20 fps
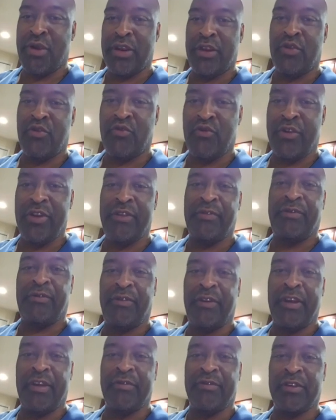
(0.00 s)
the real
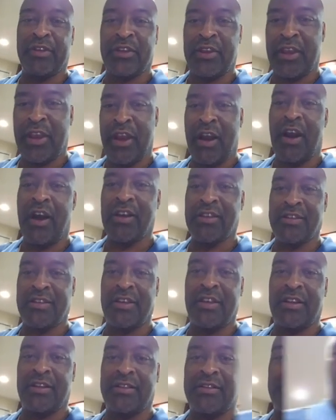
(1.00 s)
flavor to your
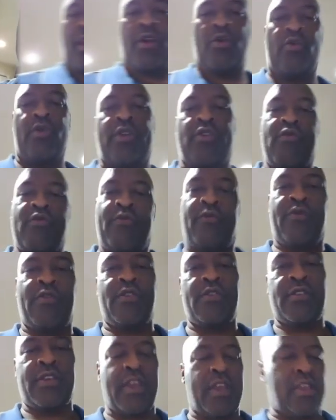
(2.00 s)
oxtails. Now when you
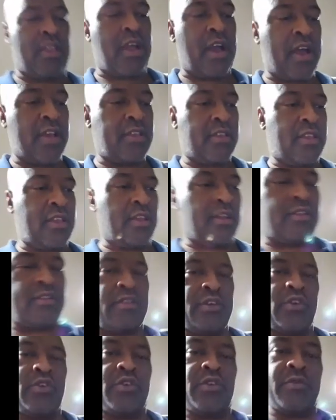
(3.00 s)
first get the oxtails,
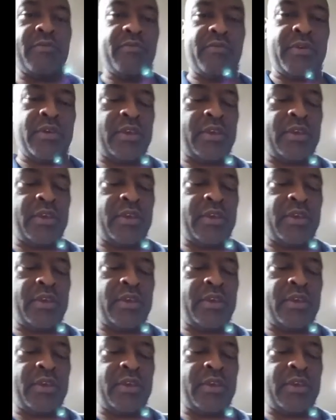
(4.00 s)
they're going to be